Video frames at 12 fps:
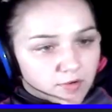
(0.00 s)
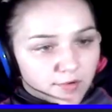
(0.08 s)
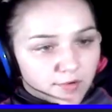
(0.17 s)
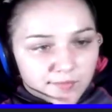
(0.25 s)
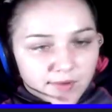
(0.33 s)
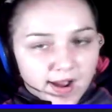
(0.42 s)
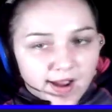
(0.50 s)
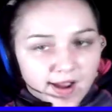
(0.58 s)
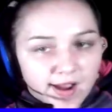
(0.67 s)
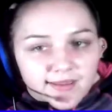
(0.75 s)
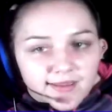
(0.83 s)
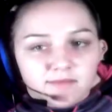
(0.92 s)
well,
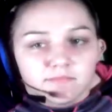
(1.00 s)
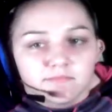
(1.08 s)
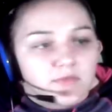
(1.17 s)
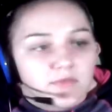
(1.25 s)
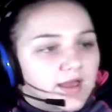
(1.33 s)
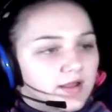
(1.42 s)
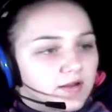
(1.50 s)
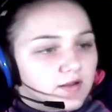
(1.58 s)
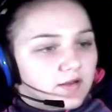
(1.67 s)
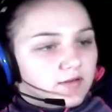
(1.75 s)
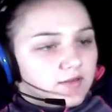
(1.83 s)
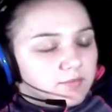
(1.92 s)
I am
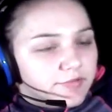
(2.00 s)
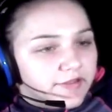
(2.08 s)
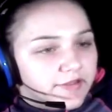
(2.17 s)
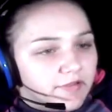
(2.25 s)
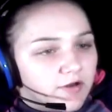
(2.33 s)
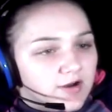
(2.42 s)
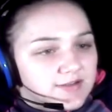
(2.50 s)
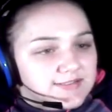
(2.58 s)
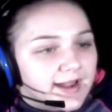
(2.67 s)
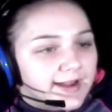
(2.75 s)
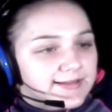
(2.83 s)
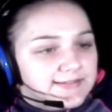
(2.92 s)
at a complete loss,
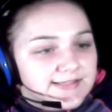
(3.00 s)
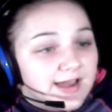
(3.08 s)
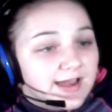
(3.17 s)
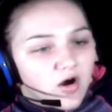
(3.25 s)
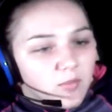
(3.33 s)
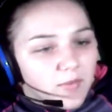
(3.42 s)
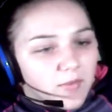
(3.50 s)
guys. Oh